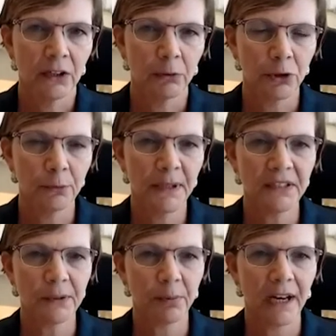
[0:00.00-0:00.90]
Well, you'd be
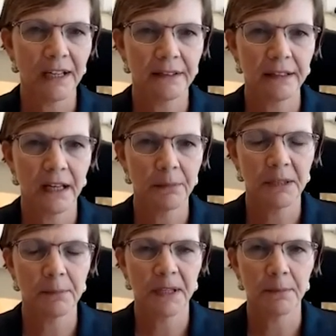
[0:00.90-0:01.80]
surprised at how
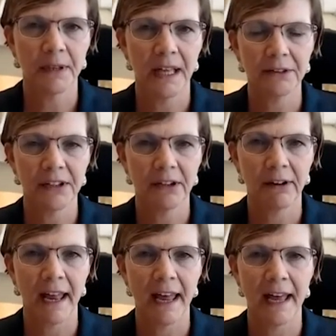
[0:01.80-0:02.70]
many people out there
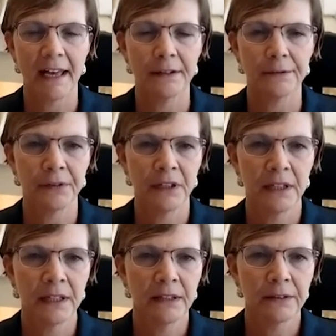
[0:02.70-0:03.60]
have
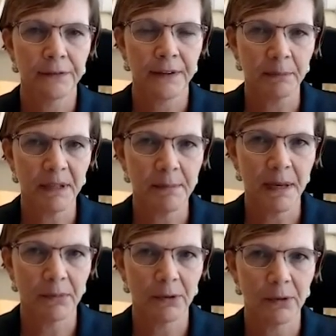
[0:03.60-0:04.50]
family
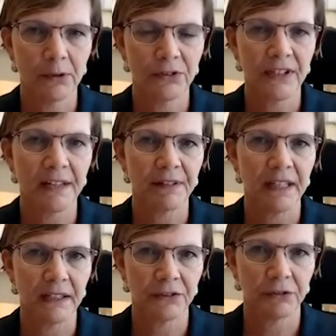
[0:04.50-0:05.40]
members that have a
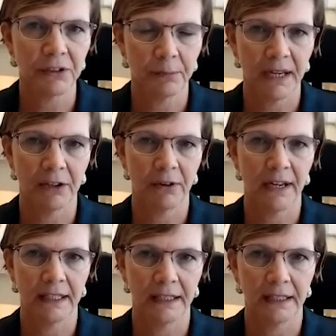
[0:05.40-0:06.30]
history of
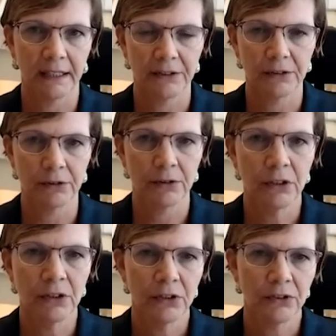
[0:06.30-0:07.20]
pancreatic cancer.
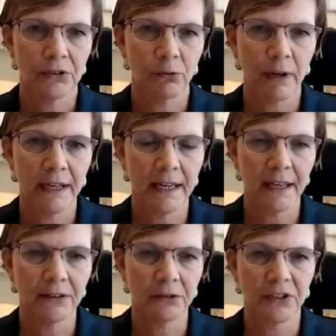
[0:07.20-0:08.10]
So right
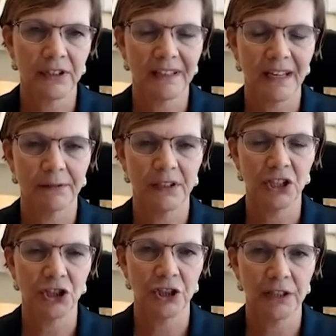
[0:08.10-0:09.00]
now there's a
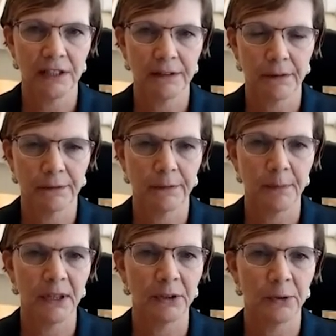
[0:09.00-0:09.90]
definition of a
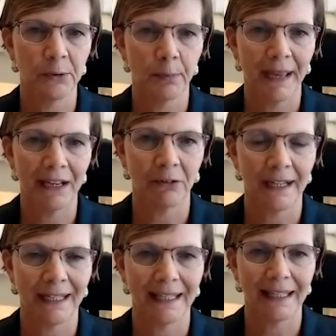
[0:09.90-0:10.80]
familial
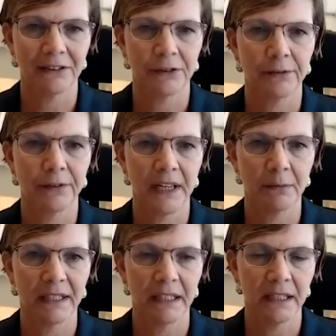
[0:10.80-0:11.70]
pancreatic cancer
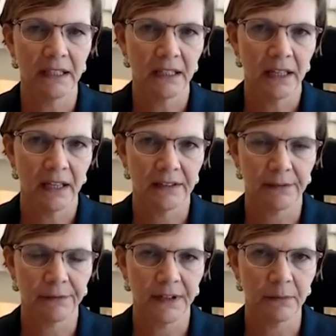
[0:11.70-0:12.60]
family as
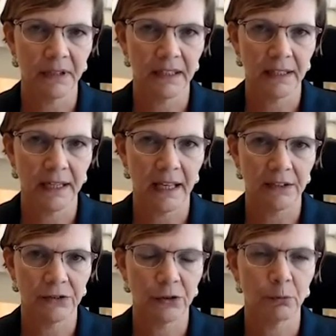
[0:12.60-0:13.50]
a family that
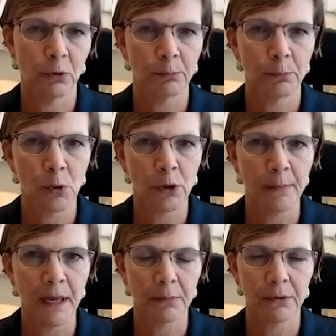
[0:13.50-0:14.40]
has 2 or more
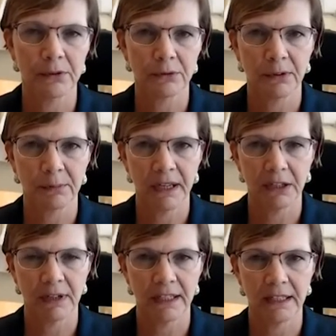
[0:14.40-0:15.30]
members with
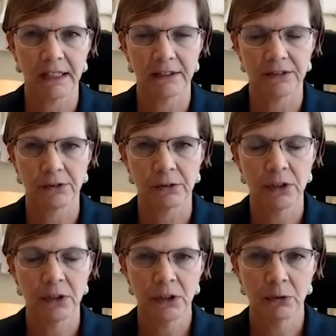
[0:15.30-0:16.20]
pancreatic cancer,
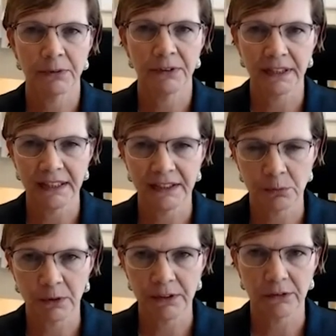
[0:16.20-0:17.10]
with at least
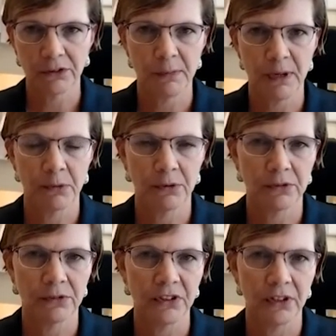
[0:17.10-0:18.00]
one of those
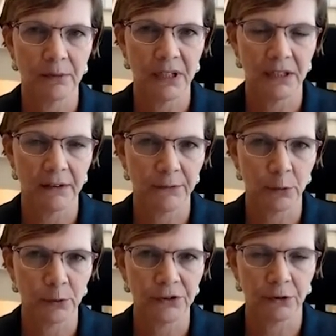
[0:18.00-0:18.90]
members being a
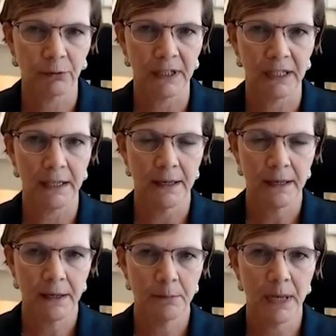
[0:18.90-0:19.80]
first-degree
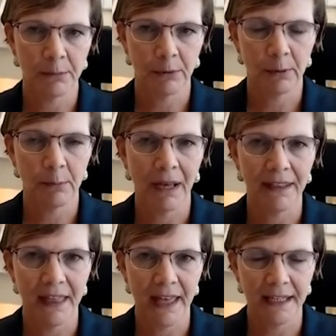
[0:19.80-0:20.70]
member. And
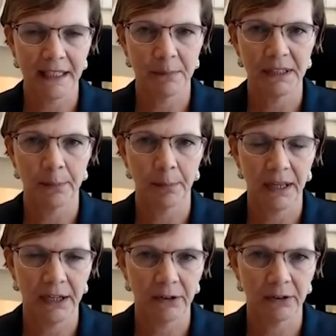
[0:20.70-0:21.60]
by that, I mean a
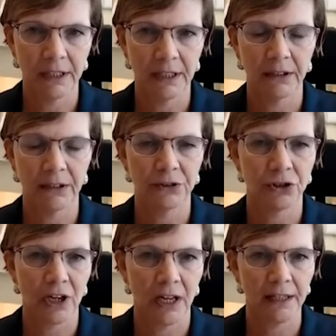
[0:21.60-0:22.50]
parent, a
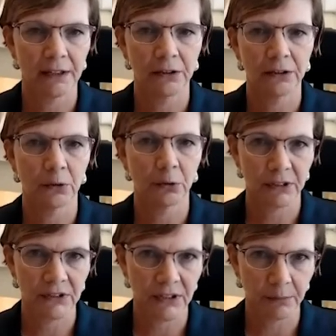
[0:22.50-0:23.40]
child, or
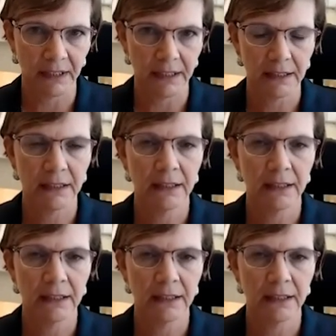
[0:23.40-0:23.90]
a sibling.